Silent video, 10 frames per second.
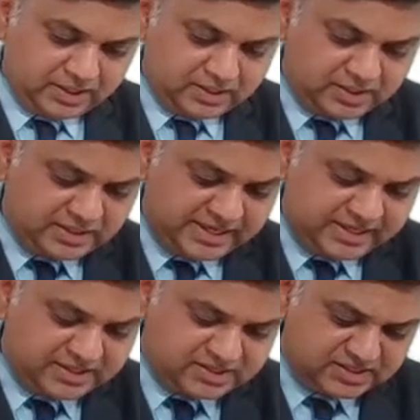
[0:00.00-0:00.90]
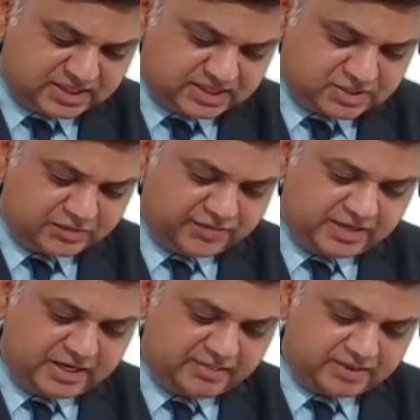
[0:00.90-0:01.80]
The net sales of
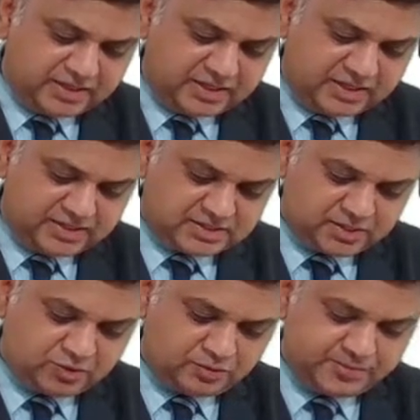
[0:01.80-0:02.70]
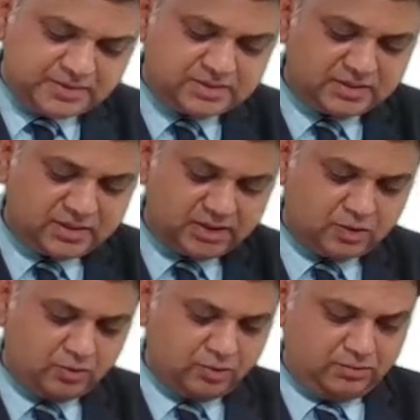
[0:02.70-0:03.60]
A Limited is rupees 30
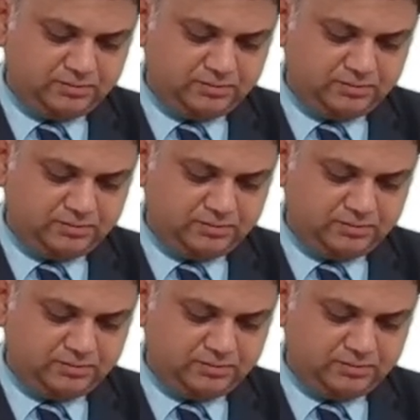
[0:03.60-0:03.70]
crore.